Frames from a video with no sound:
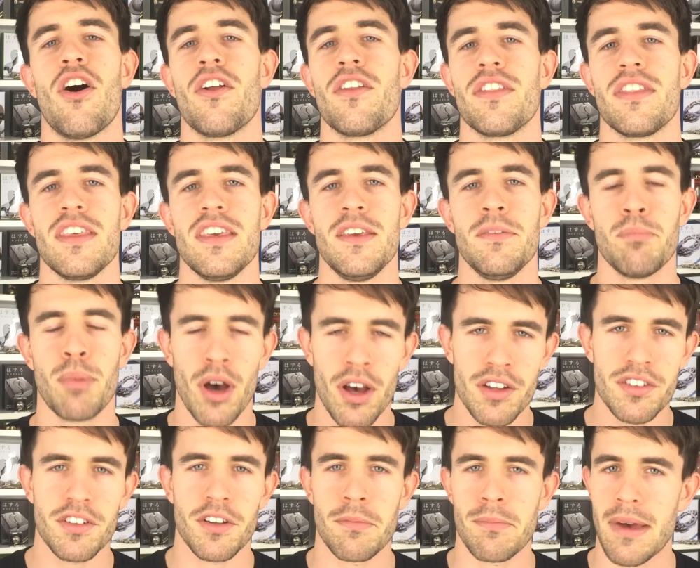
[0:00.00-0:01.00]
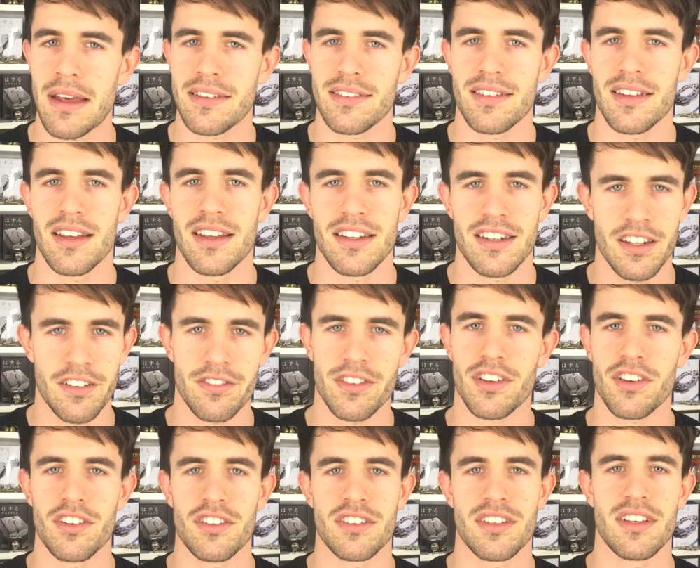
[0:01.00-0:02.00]
on the Puzzle Master
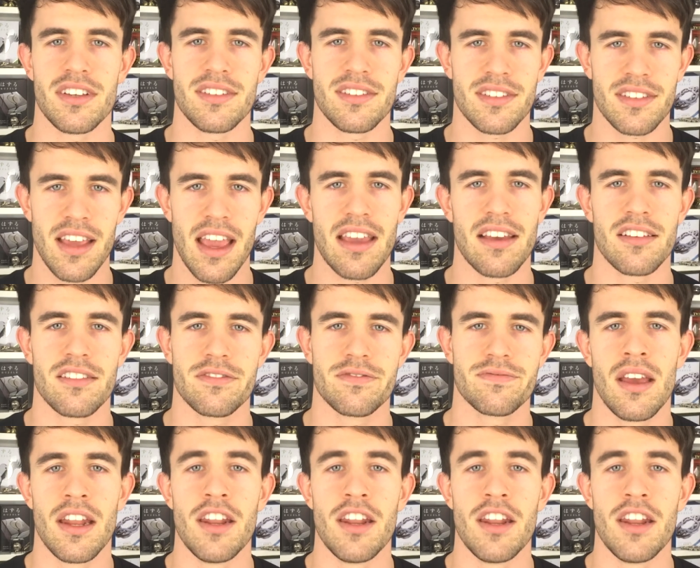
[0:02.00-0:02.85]
difficulty scale.